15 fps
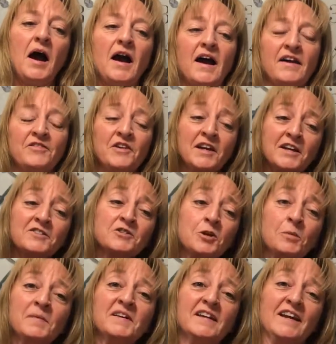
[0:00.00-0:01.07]
I think it's
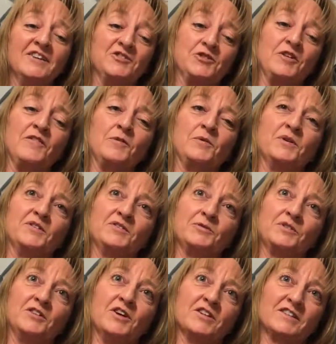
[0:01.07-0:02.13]
human nature. Everyone's
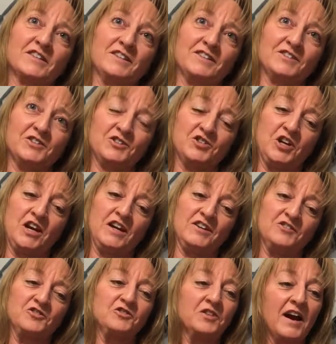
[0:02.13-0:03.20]
reluctant to
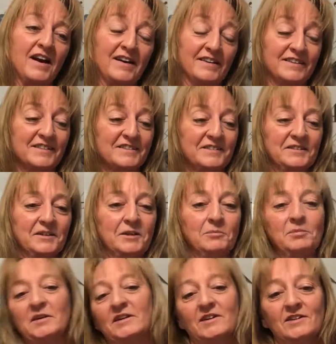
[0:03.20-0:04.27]
change, honestly,
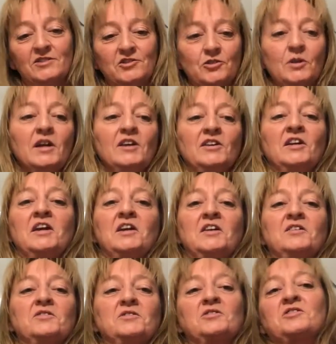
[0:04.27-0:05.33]
because you get
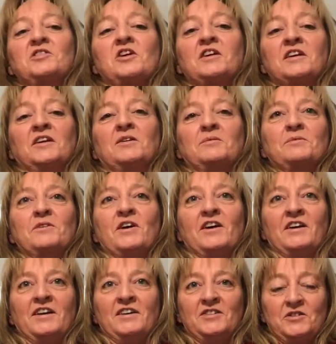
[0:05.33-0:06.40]
stuck in a
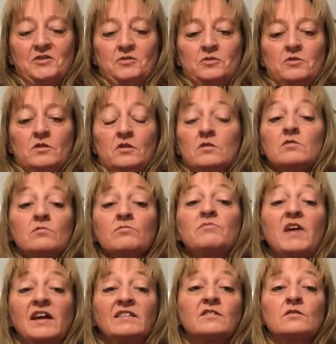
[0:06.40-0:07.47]
rut, and
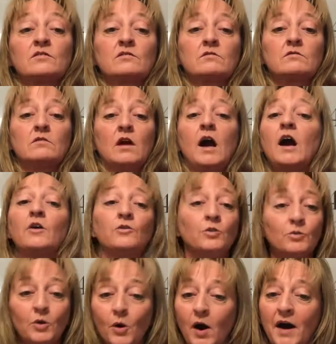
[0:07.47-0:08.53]
that's how you
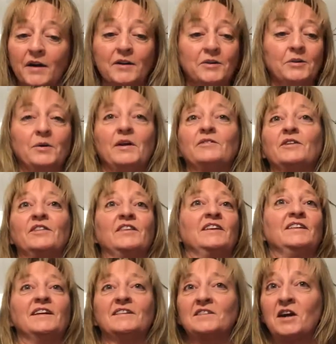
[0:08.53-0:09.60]
know how to do everything.
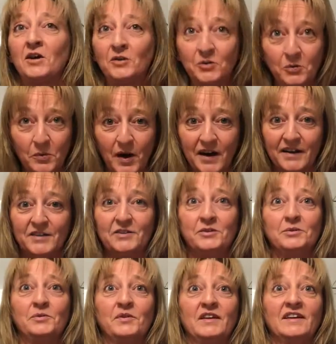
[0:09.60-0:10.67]
That's how you want to
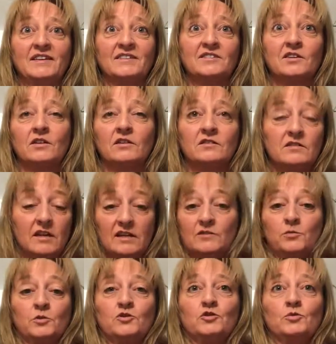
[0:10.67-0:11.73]
do things, because that's
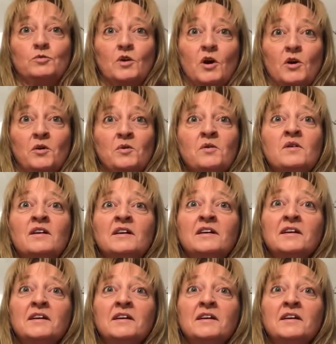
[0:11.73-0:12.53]
what you know.